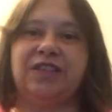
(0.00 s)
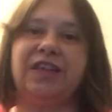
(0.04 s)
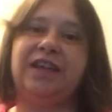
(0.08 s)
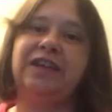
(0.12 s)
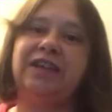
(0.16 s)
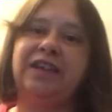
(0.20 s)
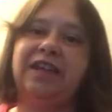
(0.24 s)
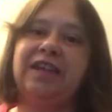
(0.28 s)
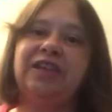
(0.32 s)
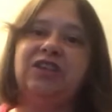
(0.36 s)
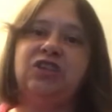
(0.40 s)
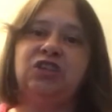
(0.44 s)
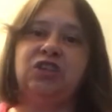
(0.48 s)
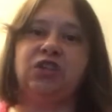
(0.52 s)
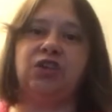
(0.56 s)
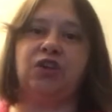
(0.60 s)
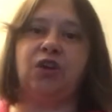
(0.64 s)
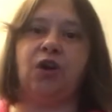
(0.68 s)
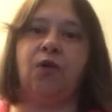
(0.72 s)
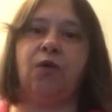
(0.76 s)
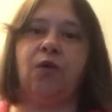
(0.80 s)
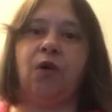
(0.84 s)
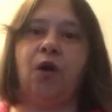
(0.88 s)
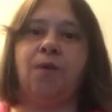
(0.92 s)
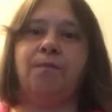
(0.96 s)
need to
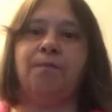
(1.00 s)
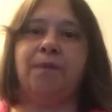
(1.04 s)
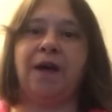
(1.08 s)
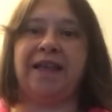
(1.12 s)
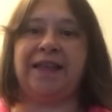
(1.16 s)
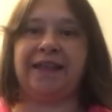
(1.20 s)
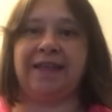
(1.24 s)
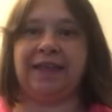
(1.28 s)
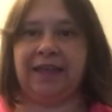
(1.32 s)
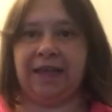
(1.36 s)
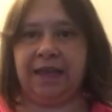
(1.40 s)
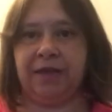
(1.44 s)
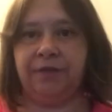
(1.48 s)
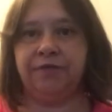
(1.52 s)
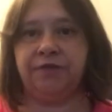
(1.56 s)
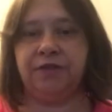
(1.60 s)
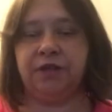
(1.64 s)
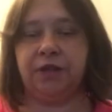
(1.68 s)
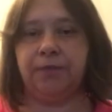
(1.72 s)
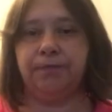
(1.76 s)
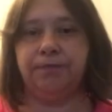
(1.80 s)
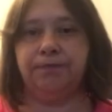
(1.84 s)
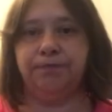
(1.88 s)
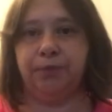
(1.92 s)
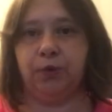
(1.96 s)
go on my gift
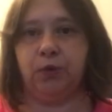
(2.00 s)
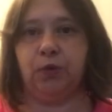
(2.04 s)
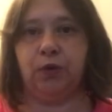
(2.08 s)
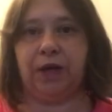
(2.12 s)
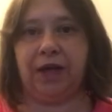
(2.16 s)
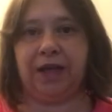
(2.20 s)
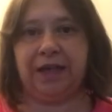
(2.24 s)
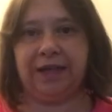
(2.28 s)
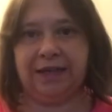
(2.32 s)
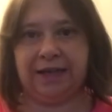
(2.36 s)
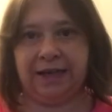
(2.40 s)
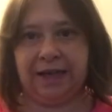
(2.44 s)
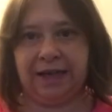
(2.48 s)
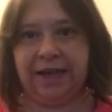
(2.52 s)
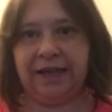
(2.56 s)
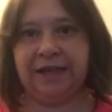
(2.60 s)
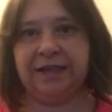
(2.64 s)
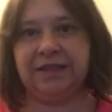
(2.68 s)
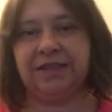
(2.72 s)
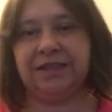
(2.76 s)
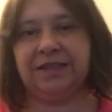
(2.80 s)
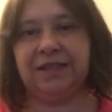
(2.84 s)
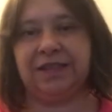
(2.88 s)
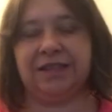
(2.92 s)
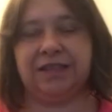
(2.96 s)
book
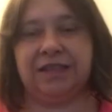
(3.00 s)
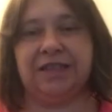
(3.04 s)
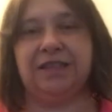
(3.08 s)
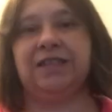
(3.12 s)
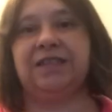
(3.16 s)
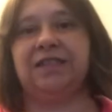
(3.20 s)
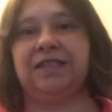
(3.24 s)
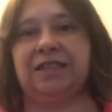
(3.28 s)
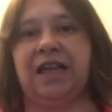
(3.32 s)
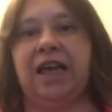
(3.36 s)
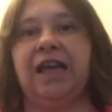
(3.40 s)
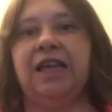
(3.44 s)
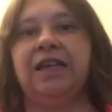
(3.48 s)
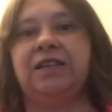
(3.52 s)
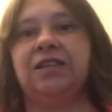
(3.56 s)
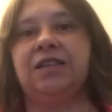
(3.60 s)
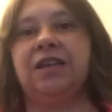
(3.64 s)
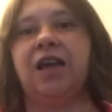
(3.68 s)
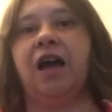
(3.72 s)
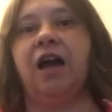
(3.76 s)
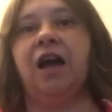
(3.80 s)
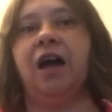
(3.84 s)
list, as I said.